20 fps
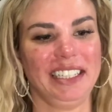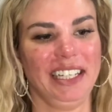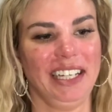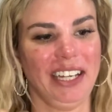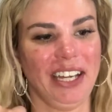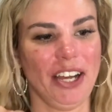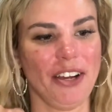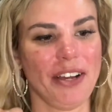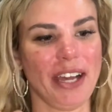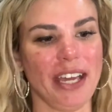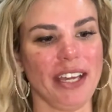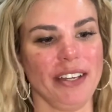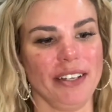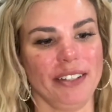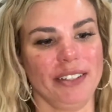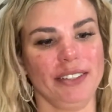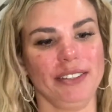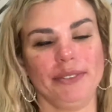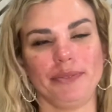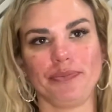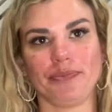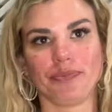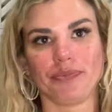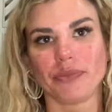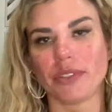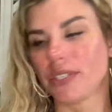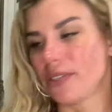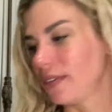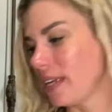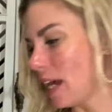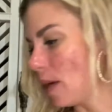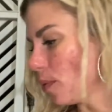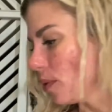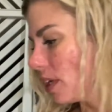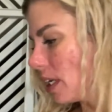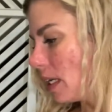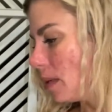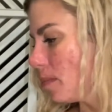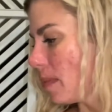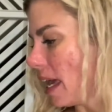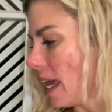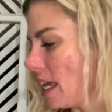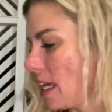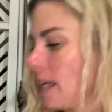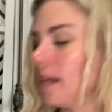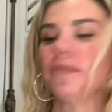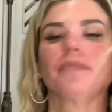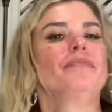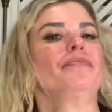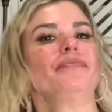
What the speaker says: Okay, so now we're gonna make